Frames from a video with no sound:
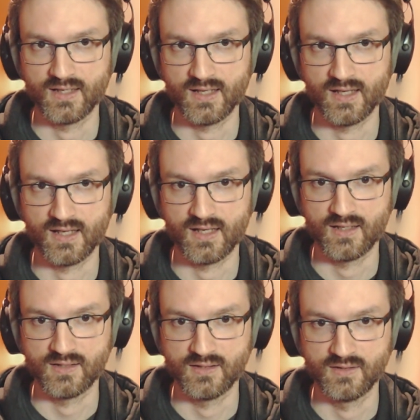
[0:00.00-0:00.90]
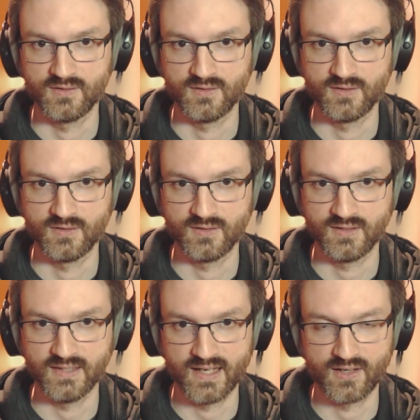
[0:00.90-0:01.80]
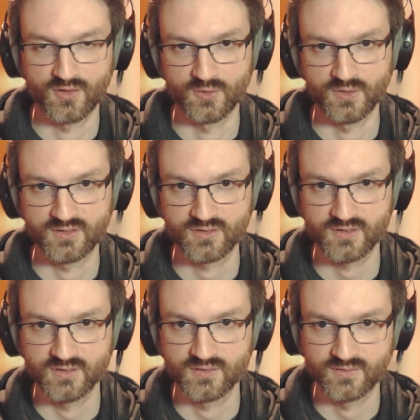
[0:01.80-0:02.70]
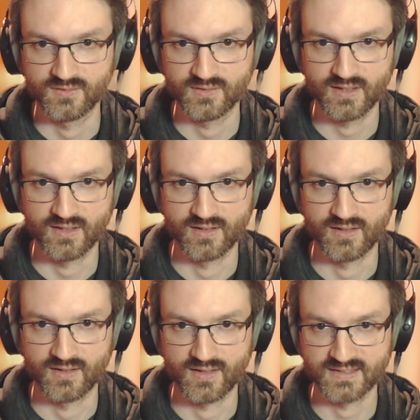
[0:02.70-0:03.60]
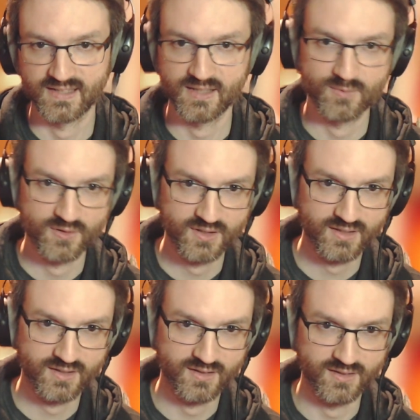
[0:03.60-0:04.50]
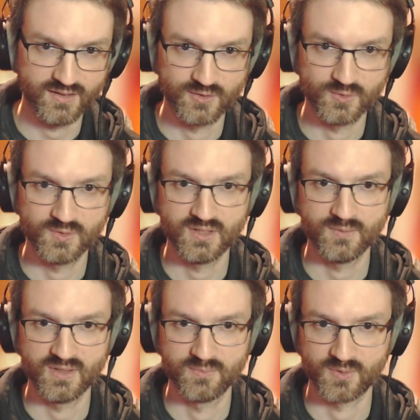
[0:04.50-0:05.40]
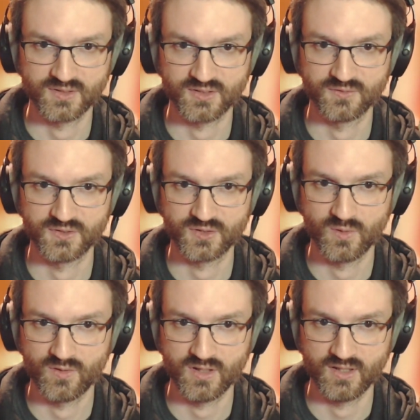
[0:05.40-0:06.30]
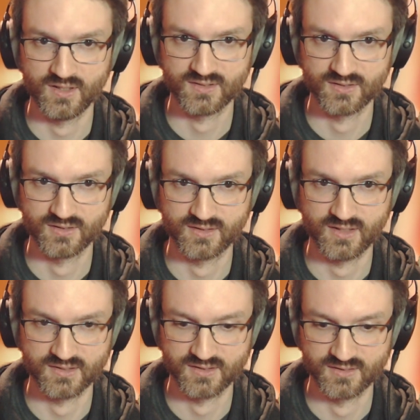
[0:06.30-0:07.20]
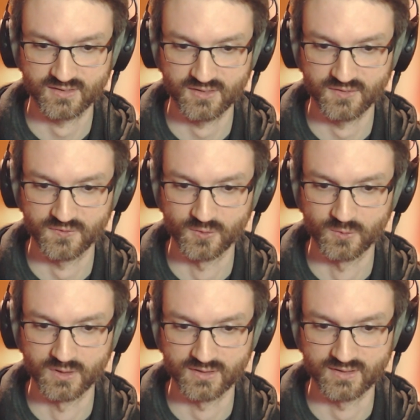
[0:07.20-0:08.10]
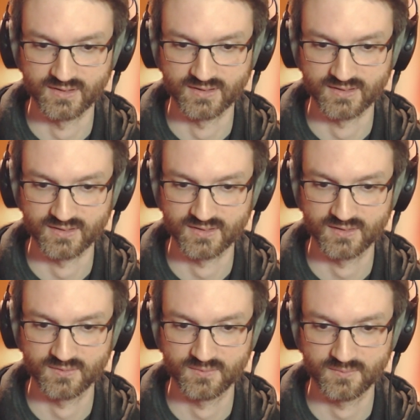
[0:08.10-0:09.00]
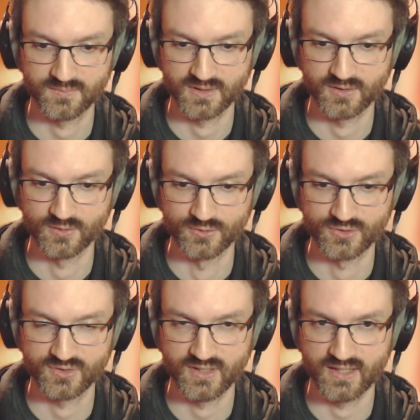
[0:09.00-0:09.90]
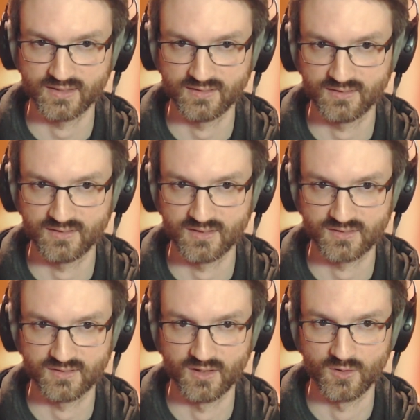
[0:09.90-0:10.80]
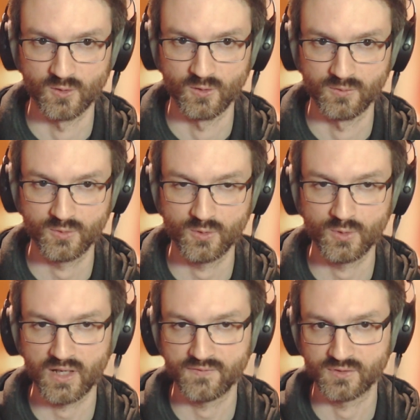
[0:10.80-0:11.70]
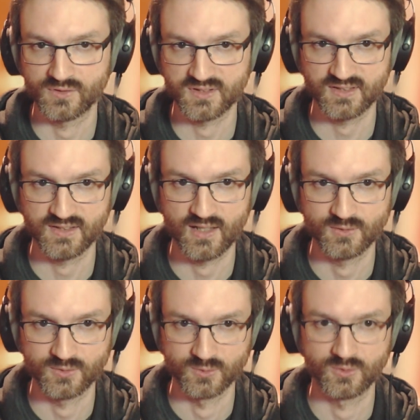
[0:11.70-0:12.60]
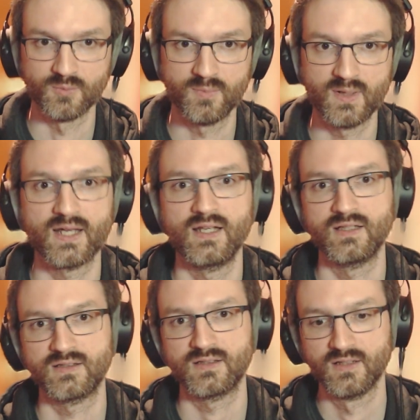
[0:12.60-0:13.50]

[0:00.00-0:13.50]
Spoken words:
And yeah, no, integrating Rust library into the build process of Osquery is not as straightforward as, because yeah, there's the whole, we have to understand how to compile it